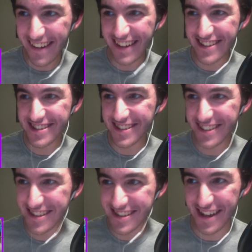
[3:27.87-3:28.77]

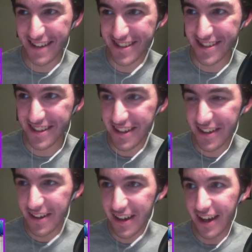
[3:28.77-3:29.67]
his name is...
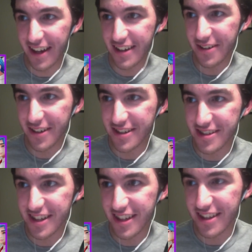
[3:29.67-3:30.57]
I don't
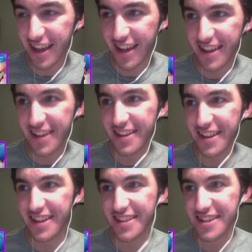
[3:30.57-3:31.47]
understand that.
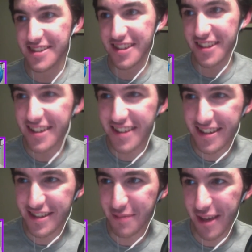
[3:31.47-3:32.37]
It
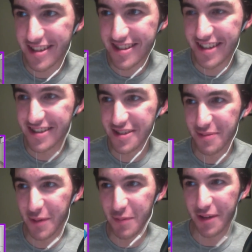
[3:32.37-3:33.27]
doesn't make sense to
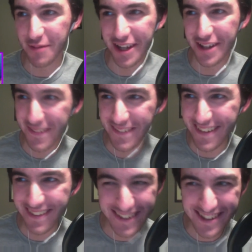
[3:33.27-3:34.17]
me, but I'm like,
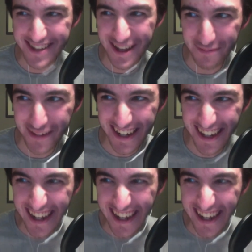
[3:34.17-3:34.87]
what does that mean?